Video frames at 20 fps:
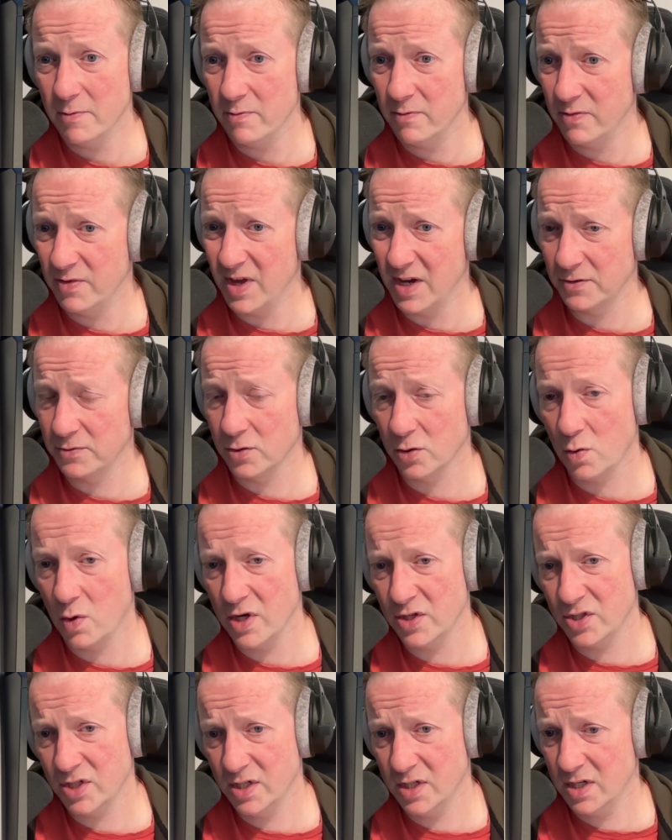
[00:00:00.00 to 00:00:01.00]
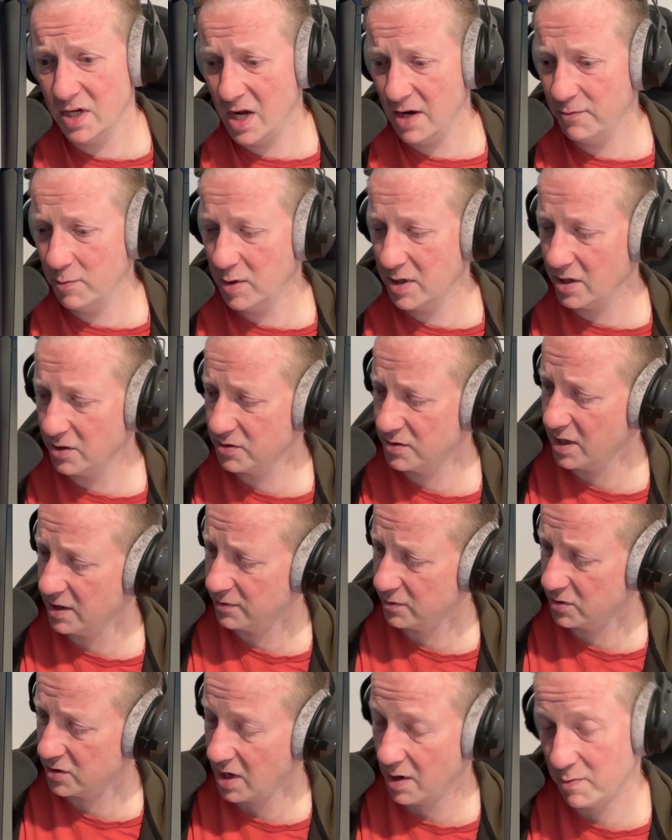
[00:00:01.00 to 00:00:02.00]
Thanks for the question. Everybody else, thanks
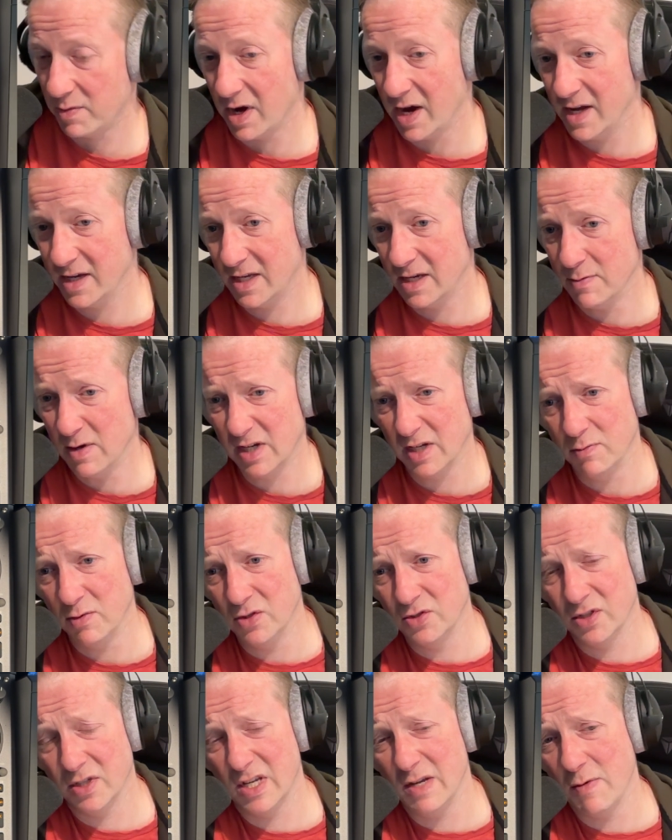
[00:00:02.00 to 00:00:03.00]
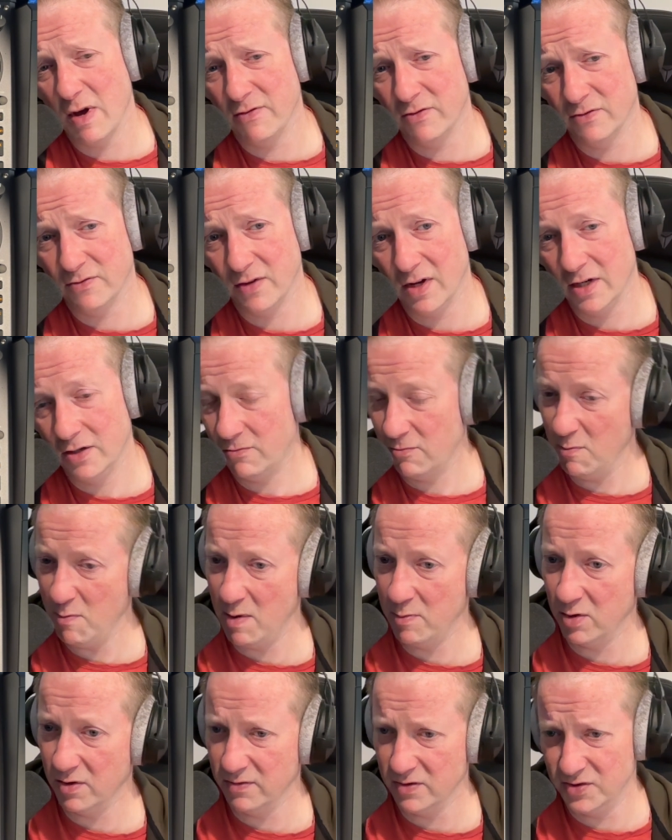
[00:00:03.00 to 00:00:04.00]
for stopping by. Keep making music, keep having fun.
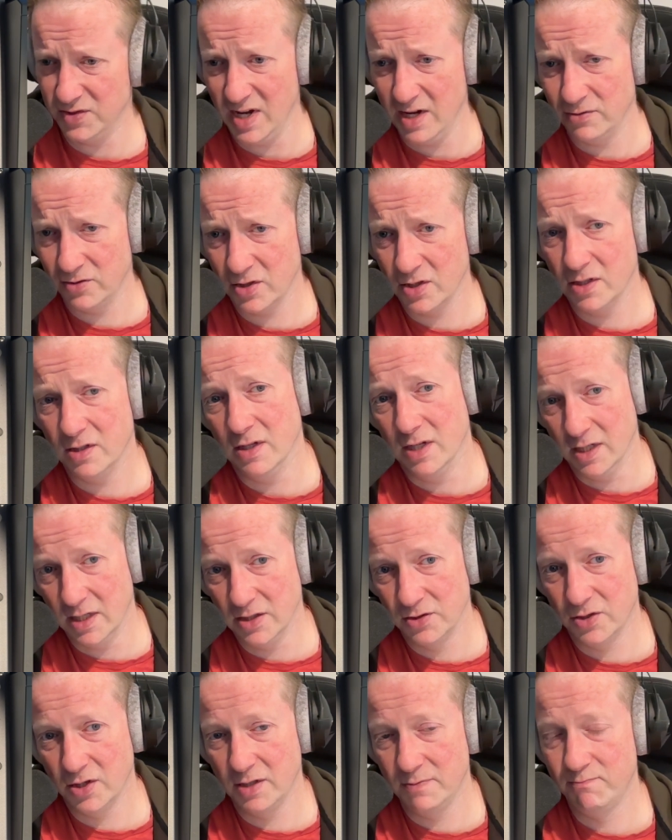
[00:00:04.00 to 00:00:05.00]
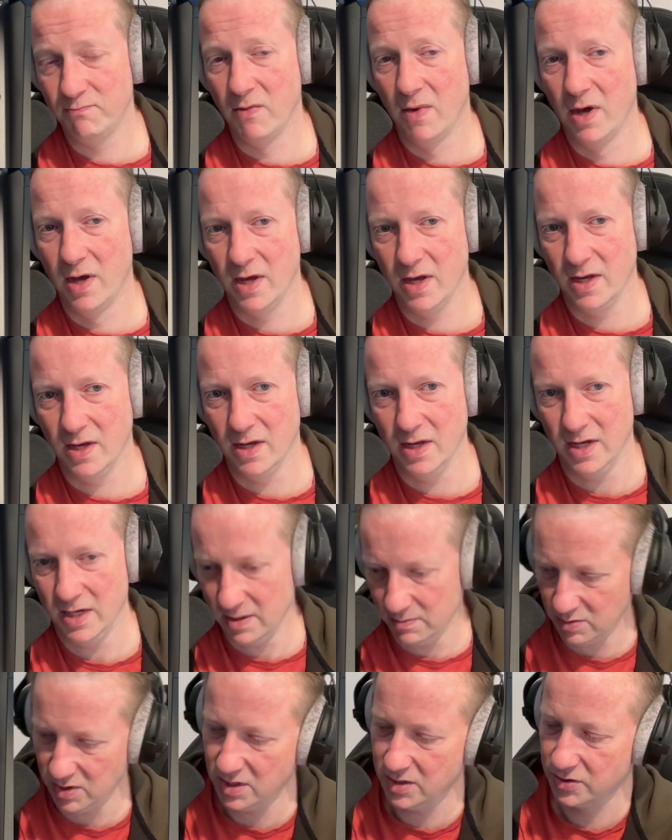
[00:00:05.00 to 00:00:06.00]
Remember, if it sounds good, it is good.
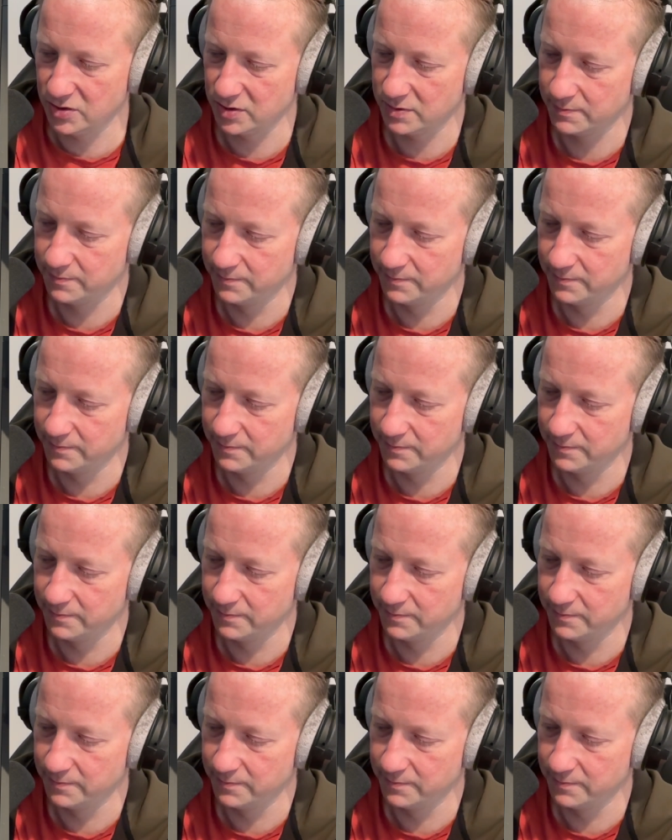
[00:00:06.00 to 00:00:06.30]
And peace.